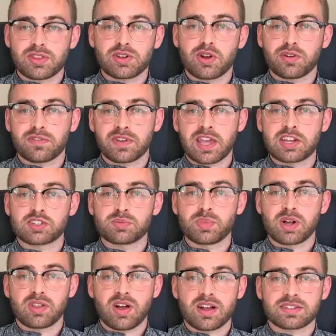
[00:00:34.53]
the notification
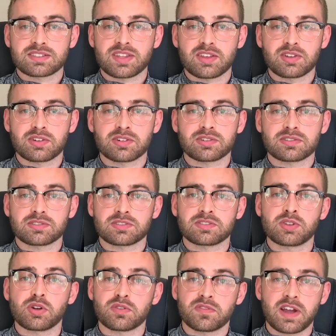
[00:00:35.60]
bell on so that you're
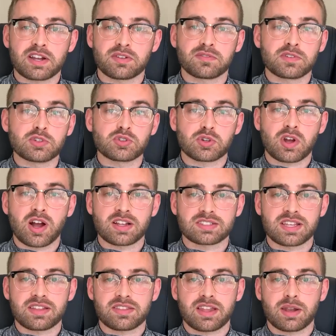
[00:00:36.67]
notified of future
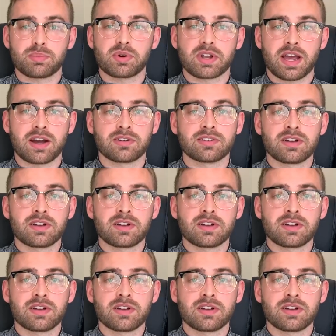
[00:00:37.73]
content that I put out,